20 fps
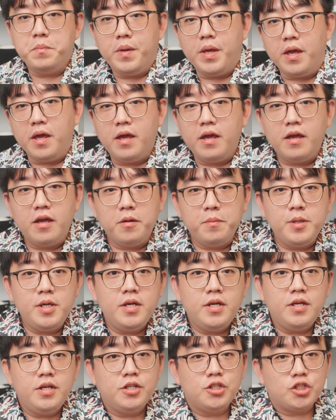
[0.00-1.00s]

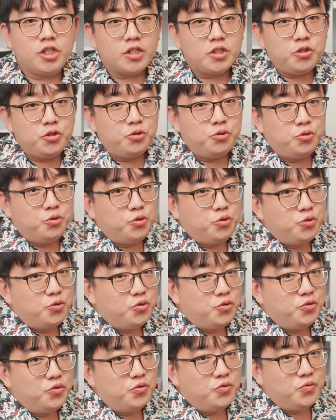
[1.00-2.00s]
Baby shark doo doo
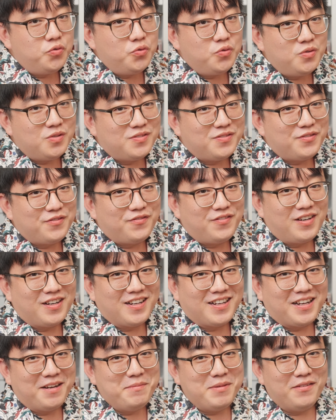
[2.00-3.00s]
doo doo. Fuck, I
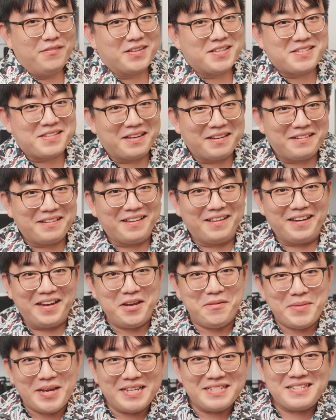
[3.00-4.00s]
can't believe I sang that.
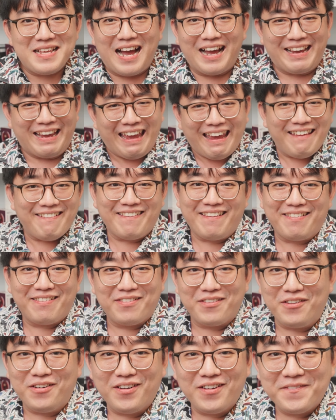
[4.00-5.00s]
Anyways, I hate that
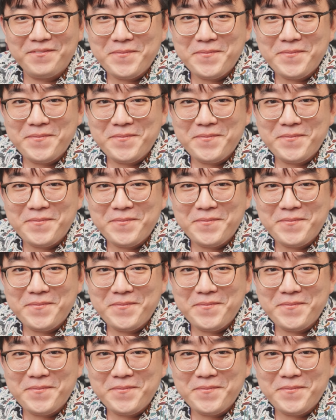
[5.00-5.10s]
song.